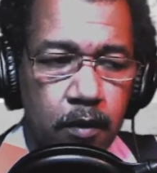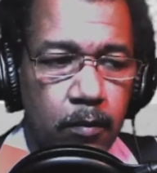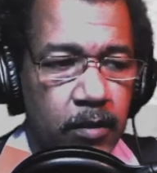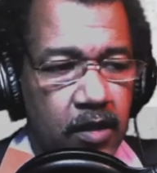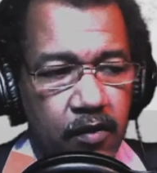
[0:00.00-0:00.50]

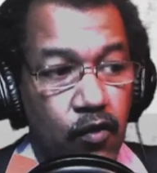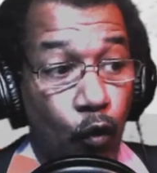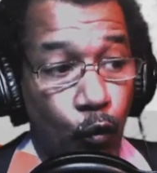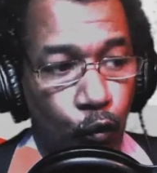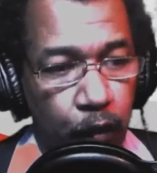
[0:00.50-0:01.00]
Because it's
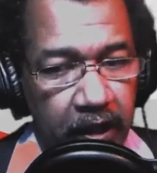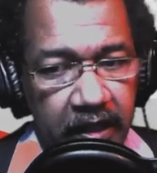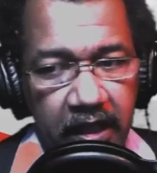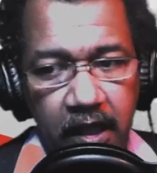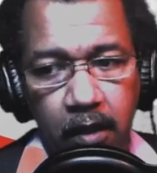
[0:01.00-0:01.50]

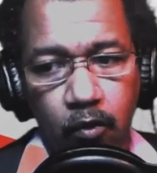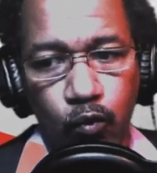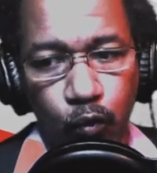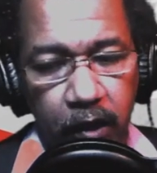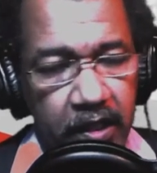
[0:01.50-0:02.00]
really,
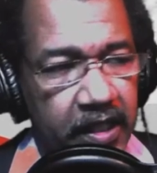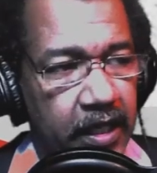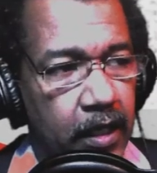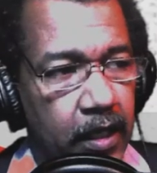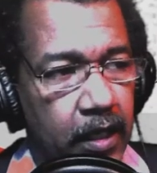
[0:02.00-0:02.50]
really
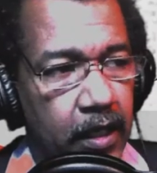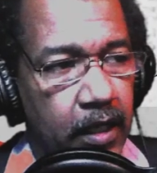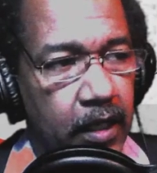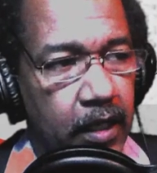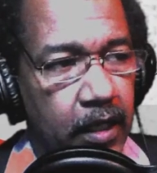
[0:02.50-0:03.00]

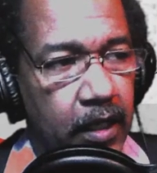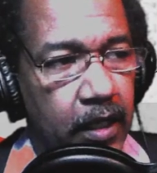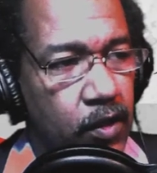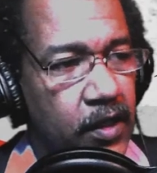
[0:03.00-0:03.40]
distasteful.